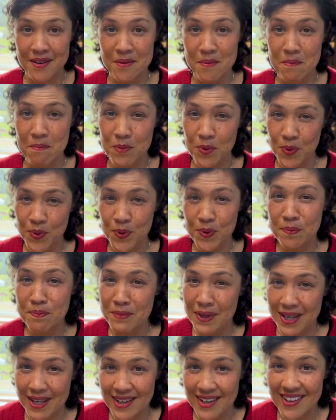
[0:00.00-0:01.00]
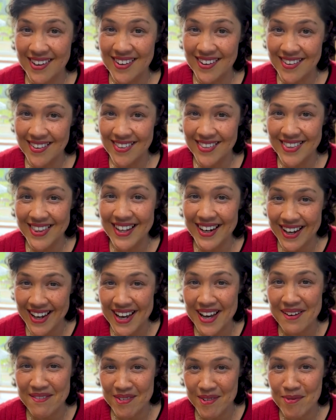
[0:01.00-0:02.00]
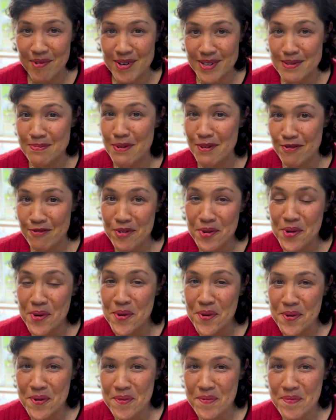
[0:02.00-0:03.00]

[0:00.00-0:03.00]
more me than I ever was before.